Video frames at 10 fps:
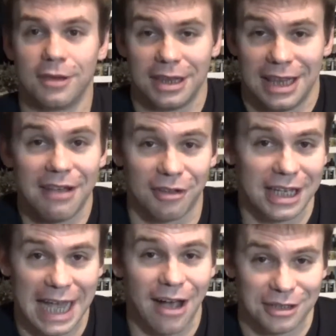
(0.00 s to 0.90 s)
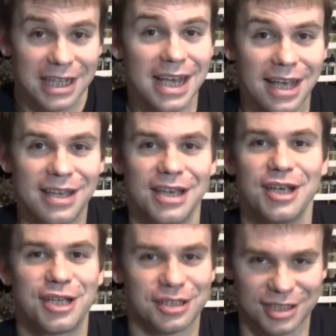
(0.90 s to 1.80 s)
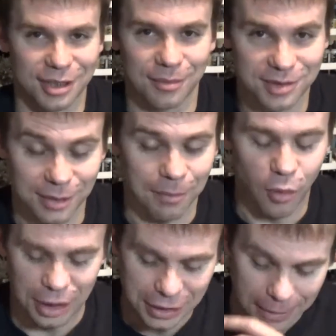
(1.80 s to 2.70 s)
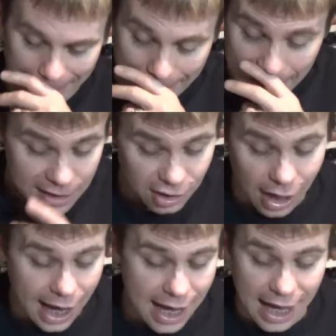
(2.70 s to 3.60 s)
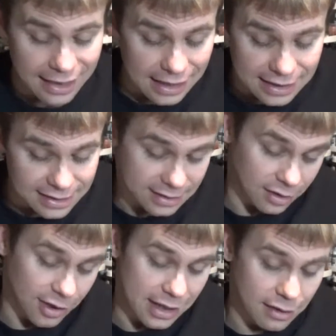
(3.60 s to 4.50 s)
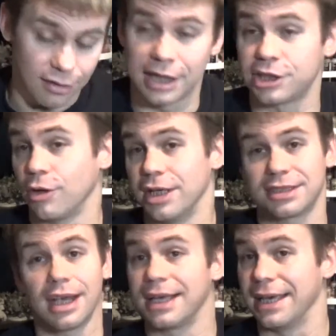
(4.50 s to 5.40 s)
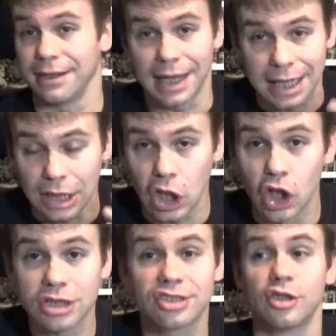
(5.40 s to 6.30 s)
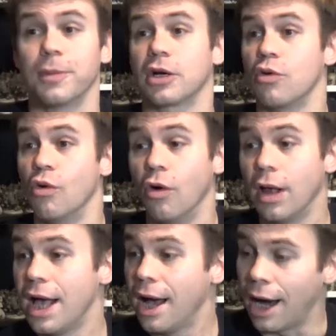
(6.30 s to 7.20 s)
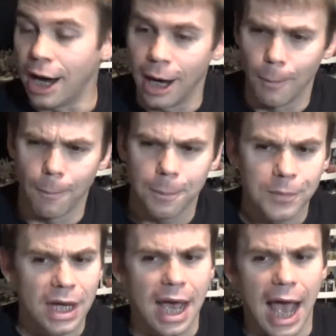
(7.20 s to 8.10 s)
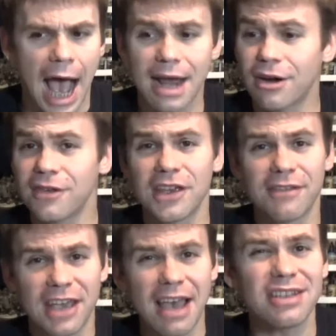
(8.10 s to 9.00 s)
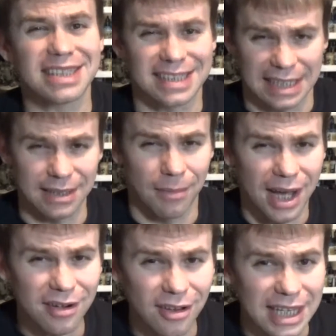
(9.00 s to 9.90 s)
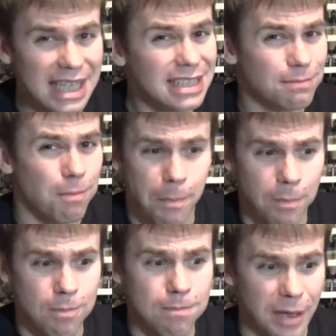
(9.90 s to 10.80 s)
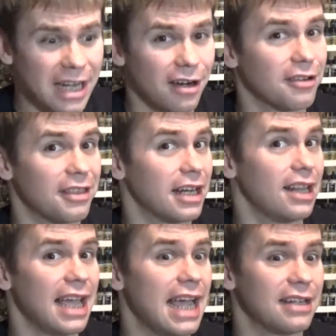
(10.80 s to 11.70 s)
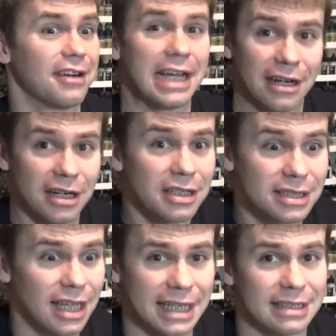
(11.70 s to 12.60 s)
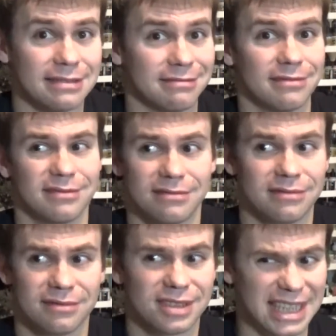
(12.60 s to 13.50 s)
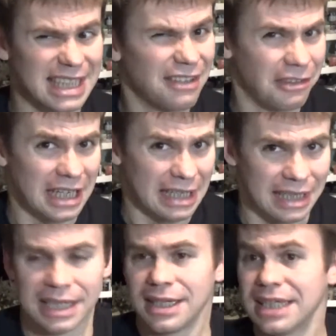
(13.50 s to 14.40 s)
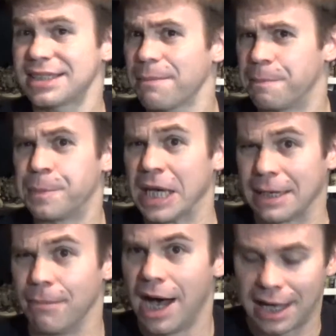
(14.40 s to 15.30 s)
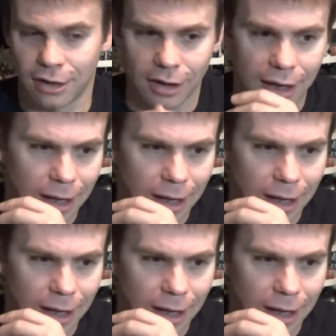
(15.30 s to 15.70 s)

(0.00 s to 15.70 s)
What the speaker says: leveling out some poor unit. So I think this is a great choice. Again, it looks super cool. I don't know if you haven't seen the model, it's bigger than a Land Raider, like significantly. It's a big model.